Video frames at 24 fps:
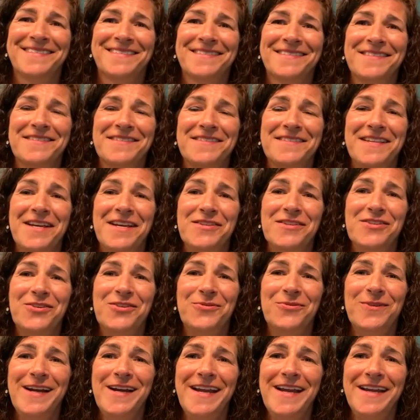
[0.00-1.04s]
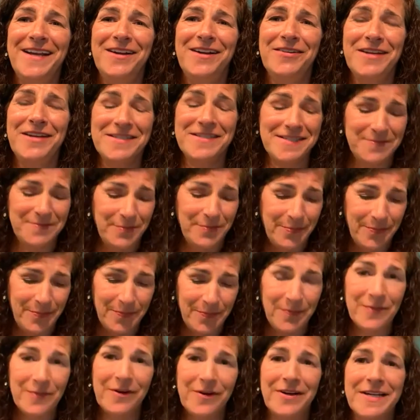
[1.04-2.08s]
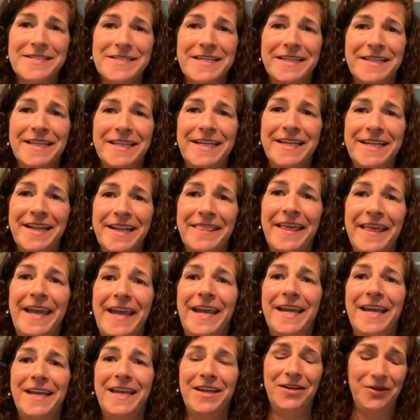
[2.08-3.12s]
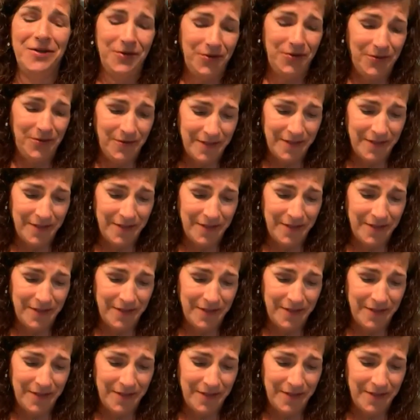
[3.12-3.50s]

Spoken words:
Sounds great. Chris and Linda, thank you.